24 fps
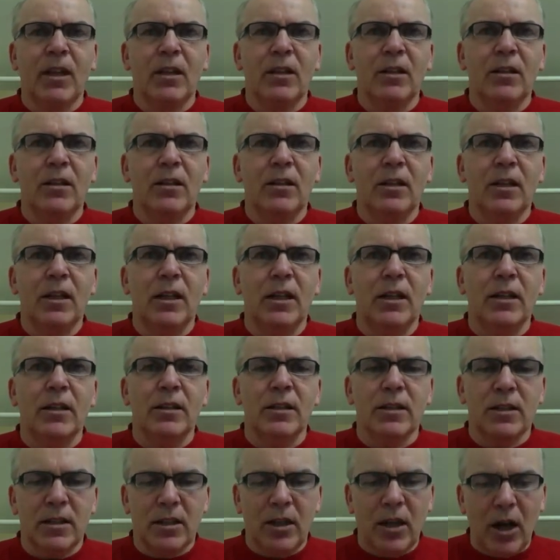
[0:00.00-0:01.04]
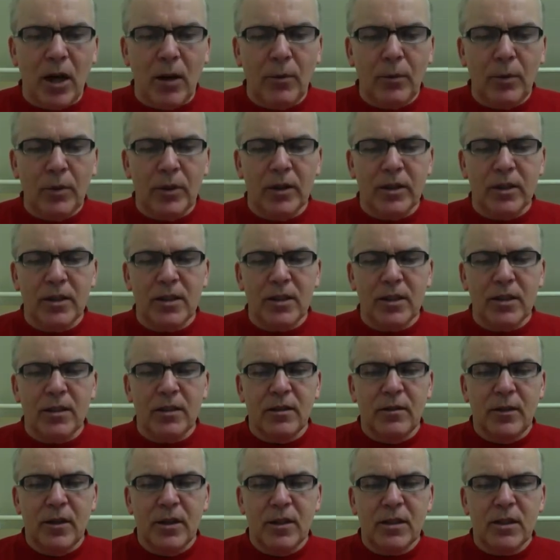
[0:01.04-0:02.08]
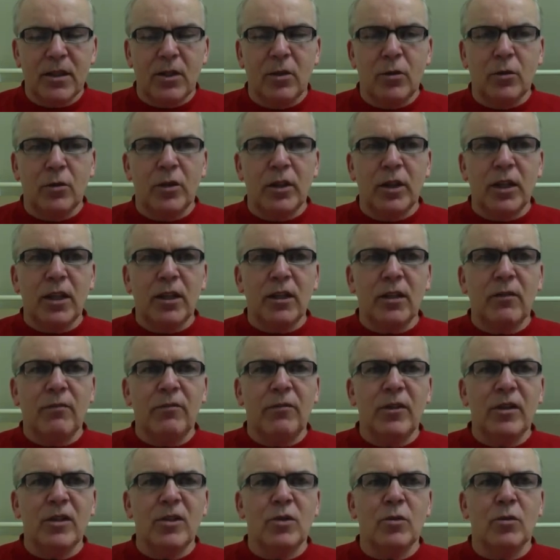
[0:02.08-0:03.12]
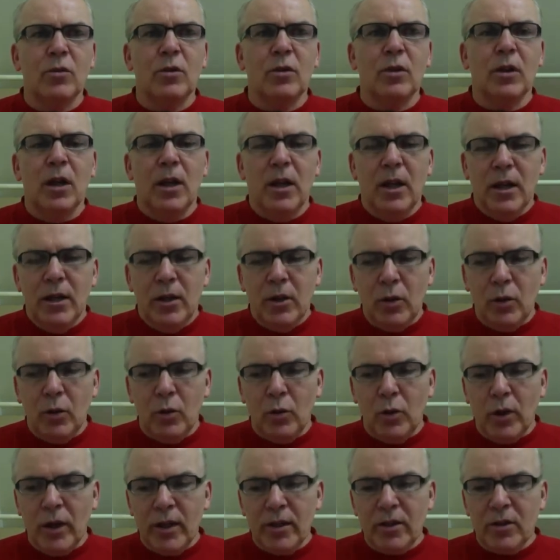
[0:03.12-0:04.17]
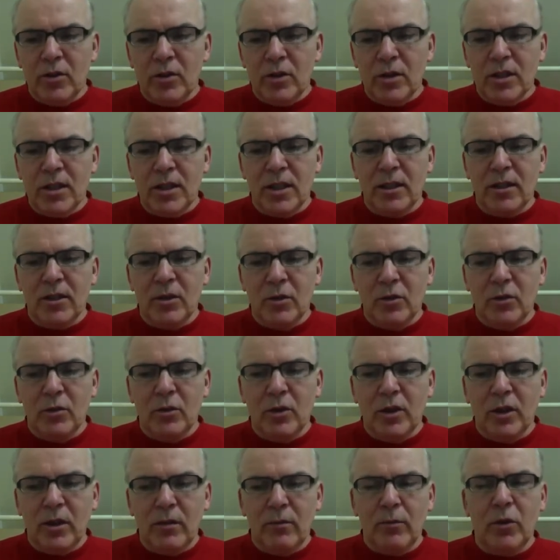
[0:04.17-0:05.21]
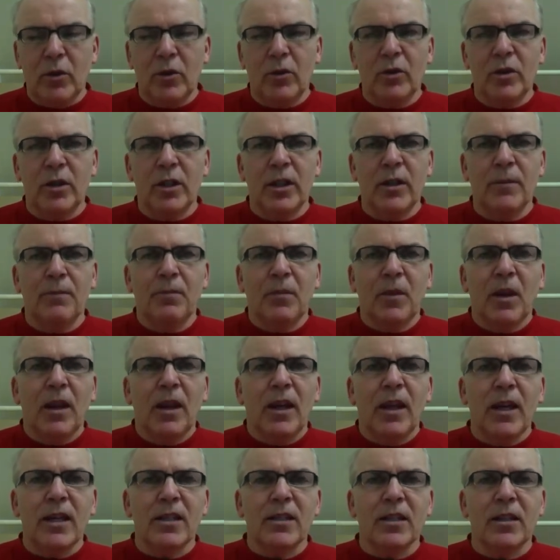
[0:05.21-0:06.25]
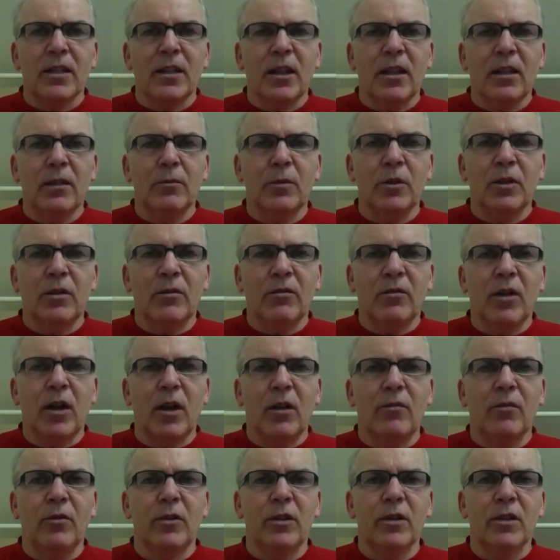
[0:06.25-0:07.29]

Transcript: is competence. So the individual who enters into the community has an element of competence.